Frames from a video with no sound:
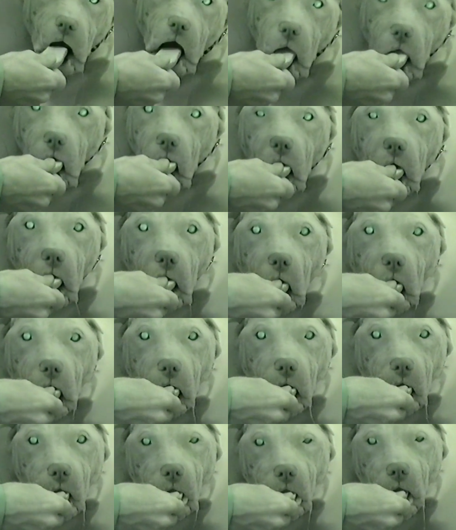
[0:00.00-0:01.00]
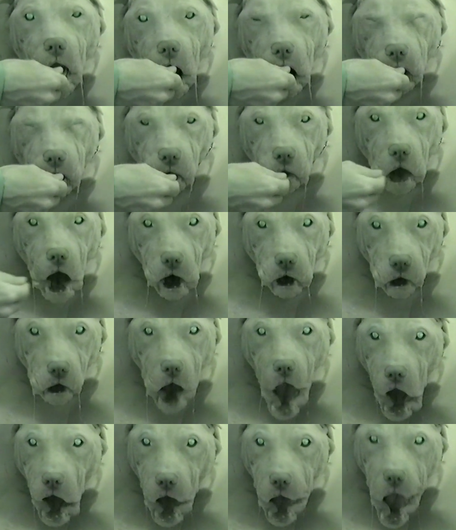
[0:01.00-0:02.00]
So it's just naturally occurring. So
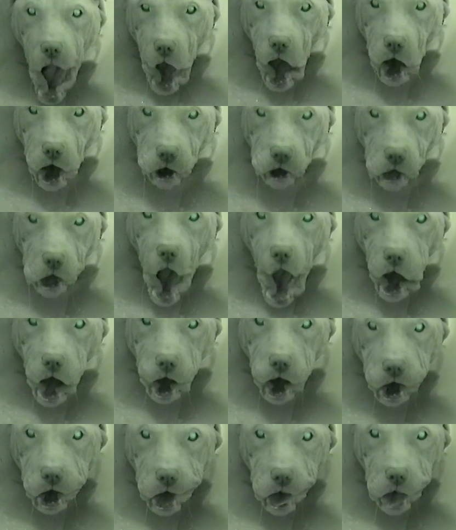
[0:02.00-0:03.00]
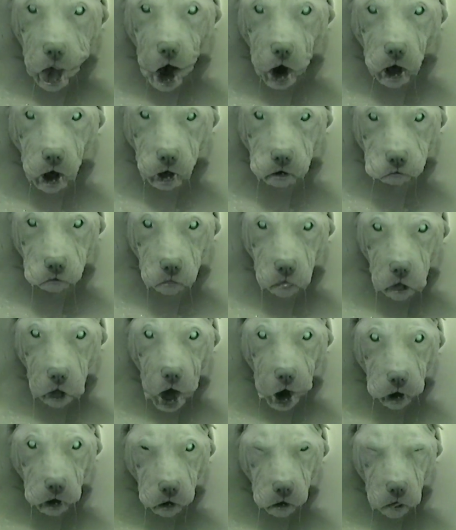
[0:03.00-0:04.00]
unconditioned stimulus, unconditioned
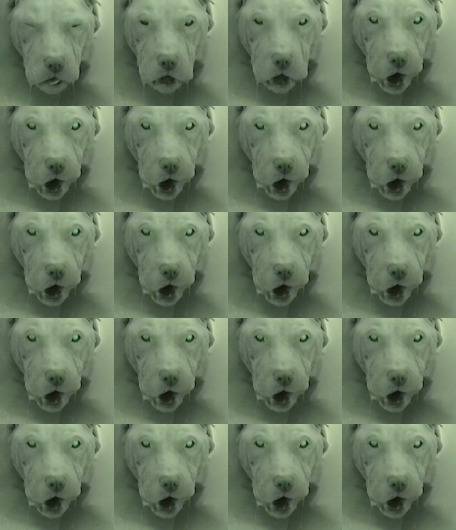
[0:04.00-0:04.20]
response.